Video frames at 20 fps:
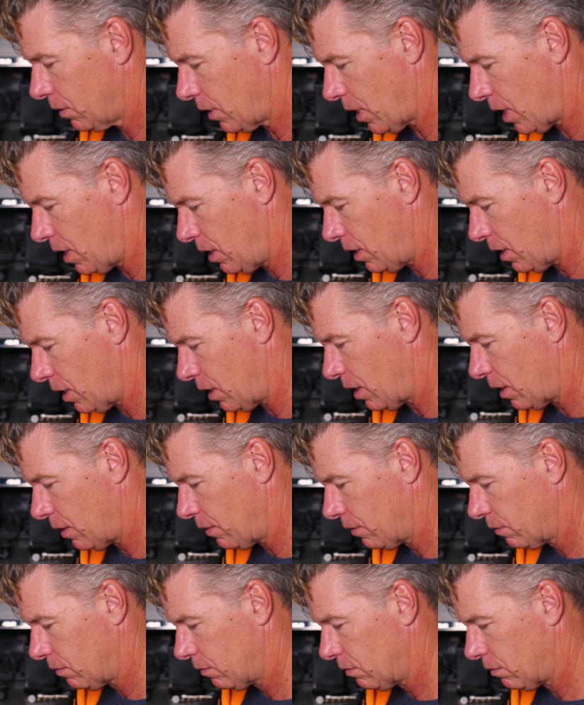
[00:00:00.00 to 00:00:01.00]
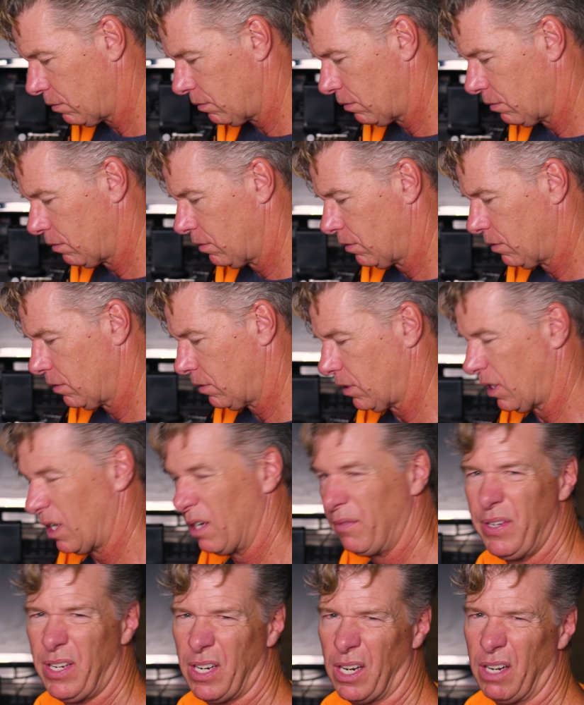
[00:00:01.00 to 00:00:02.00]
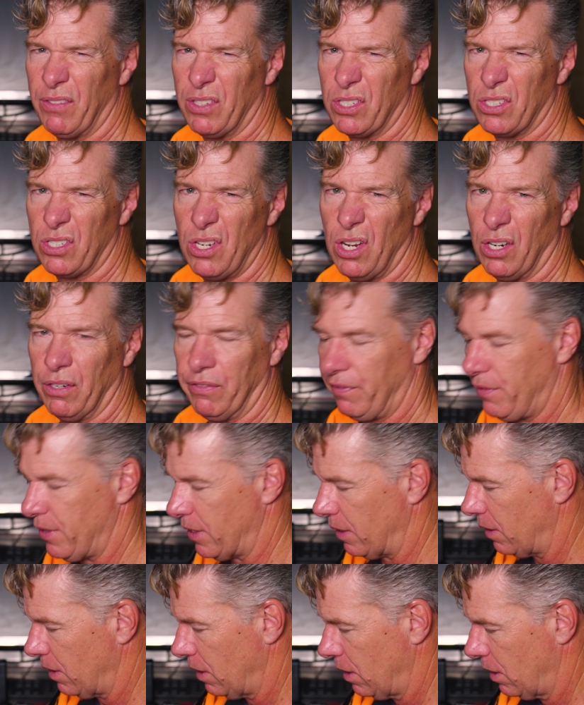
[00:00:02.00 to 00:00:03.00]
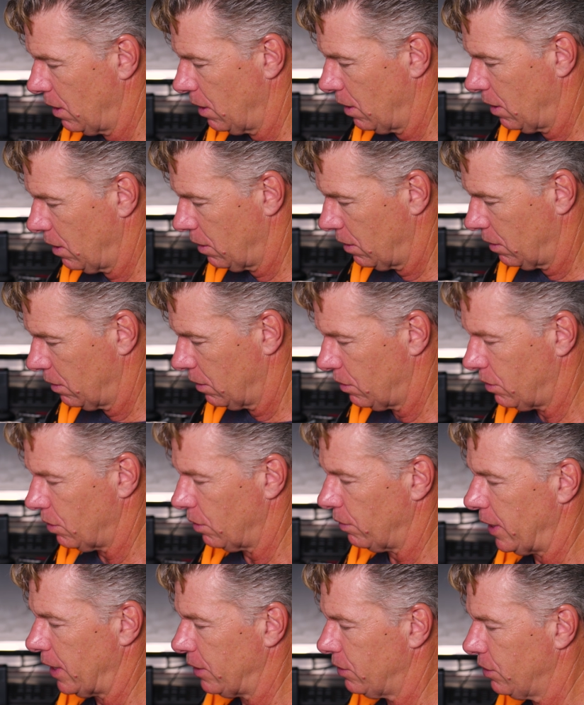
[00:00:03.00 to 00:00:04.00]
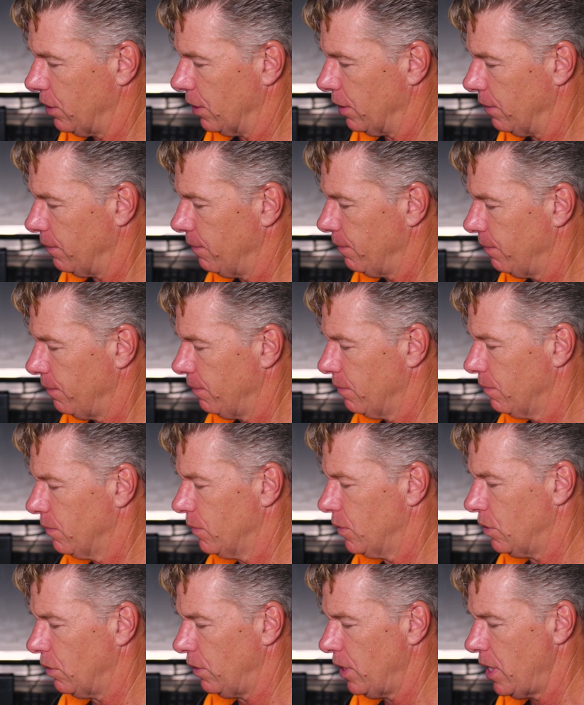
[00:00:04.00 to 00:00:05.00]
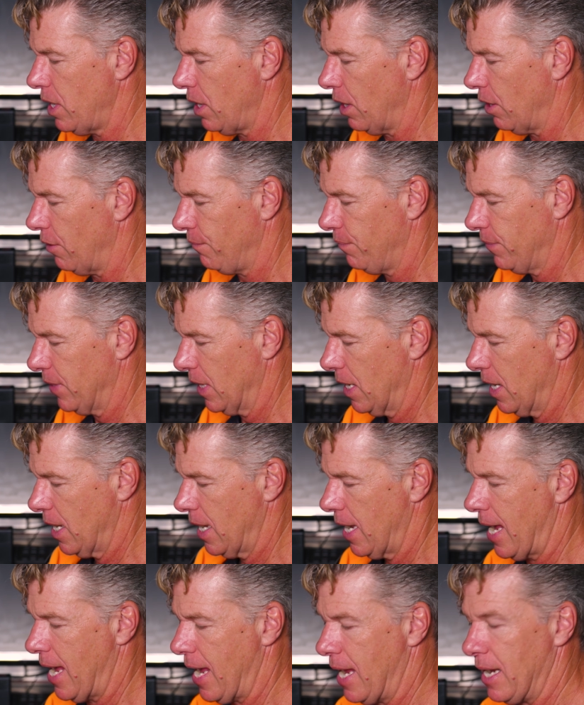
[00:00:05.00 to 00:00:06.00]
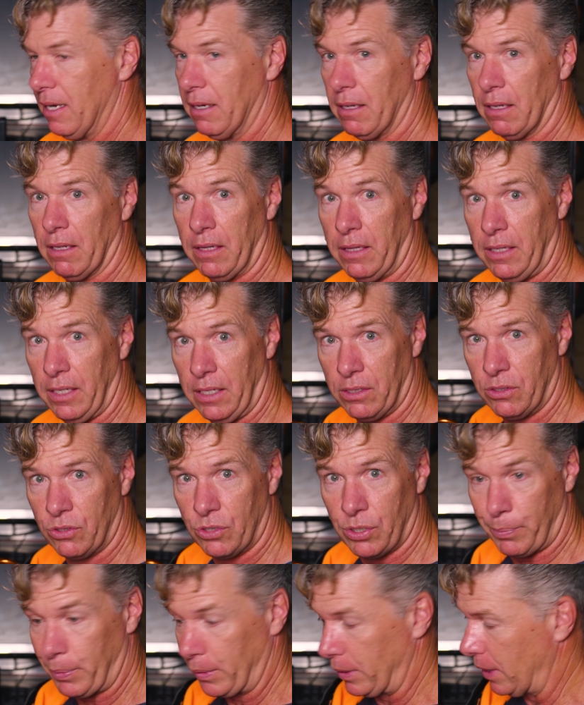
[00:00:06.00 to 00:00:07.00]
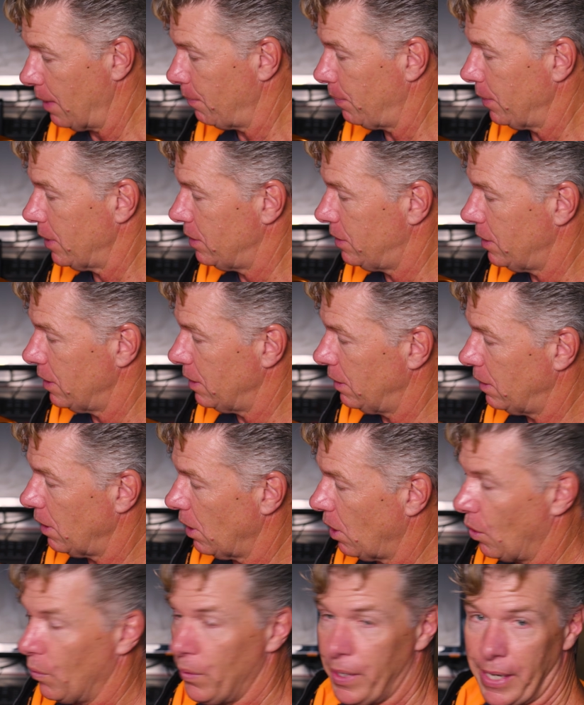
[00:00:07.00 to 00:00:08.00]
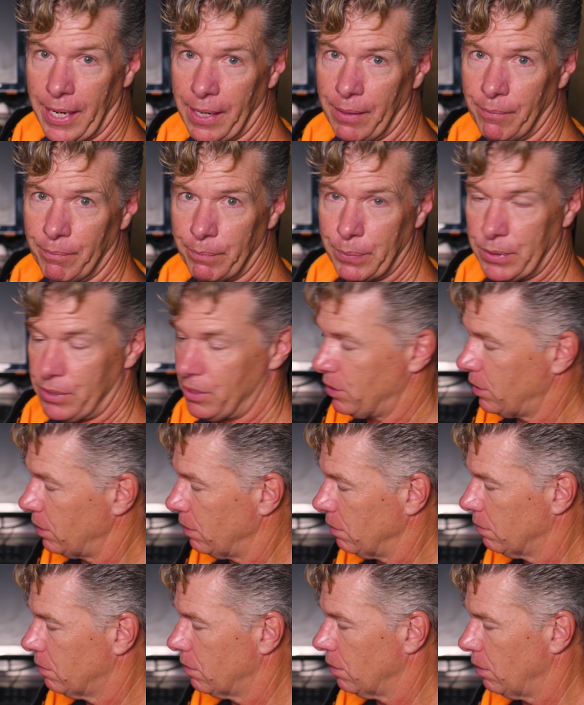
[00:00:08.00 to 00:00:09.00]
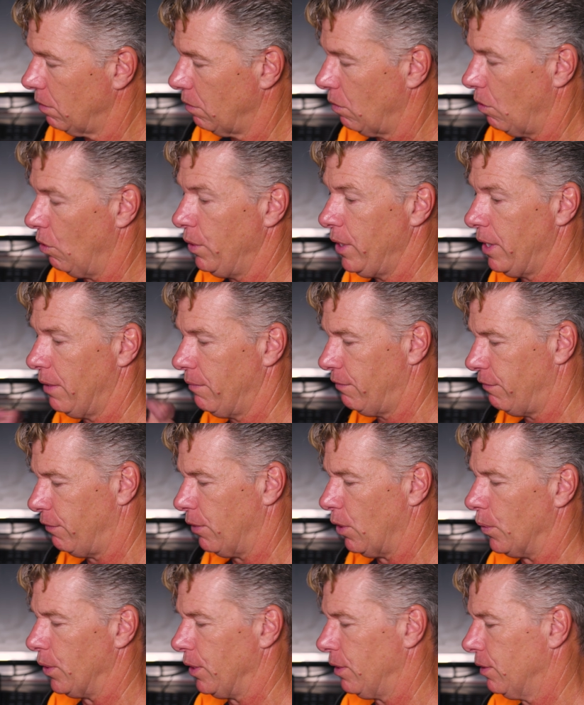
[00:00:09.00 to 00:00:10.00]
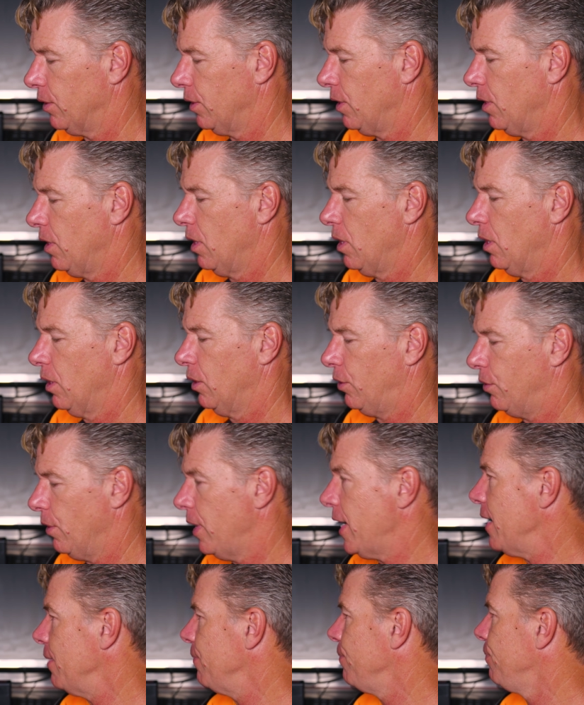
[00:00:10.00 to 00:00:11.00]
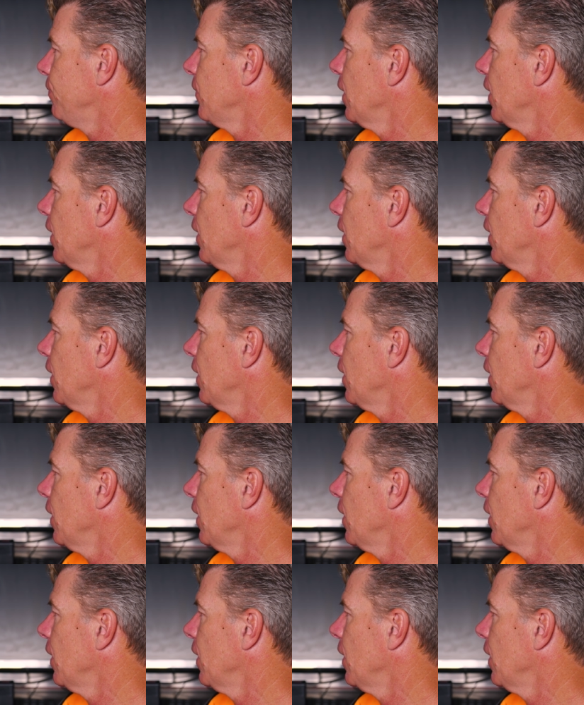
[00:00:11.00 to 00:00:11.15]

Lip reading: Getting down. It's got to be kind of snug fit. So that's good. So there you go. And this triple clamp is in the OEM position. So OEM forward. Great.